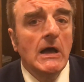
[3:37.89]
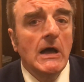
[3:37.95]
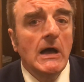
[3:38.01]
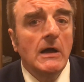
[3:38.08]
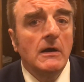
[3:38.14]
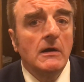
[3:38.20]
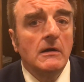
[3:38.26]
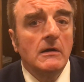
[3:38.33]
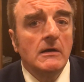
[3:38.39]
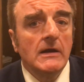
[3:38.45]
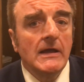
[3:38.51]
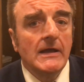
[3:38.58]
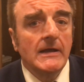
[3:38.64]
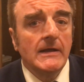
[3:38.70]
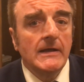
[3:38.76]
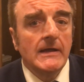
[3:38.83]

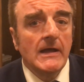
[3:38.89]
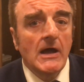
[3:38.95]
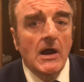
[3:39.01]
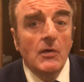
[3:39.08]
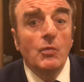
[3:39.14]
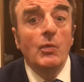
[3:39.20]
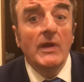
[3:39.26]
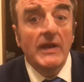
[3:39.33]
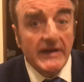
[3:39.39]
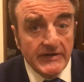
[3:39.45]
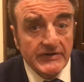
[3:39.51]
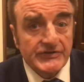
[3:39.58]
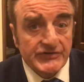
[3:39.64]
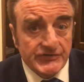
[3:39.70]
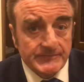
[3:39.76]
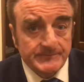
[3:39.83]
our
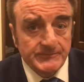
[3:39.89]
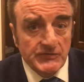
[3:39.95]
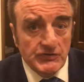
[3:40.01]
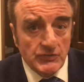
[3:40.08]
willingness